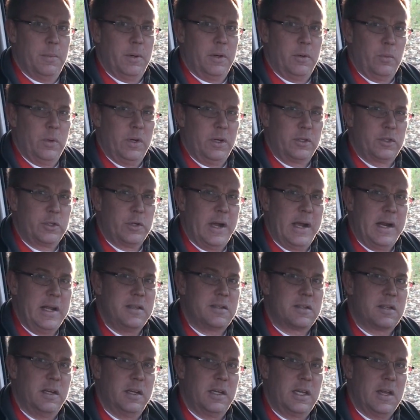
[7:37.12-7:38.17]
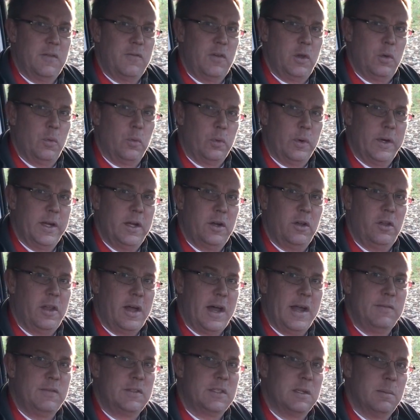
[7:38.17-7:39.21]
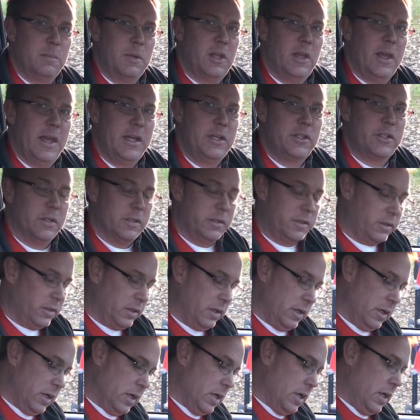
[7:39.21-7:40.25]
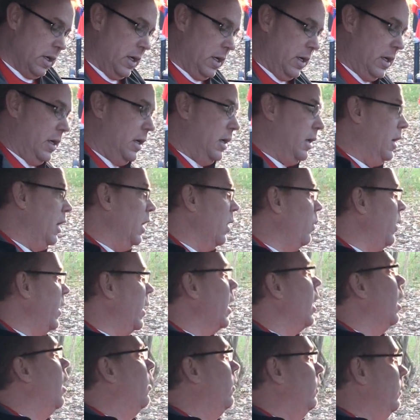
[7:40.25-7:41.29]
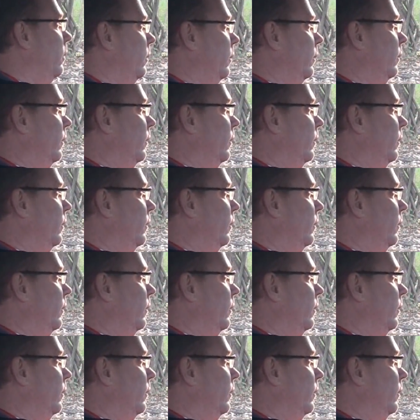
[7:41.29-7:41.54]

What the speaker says: but real training is going to give you real life simulations. And here we go.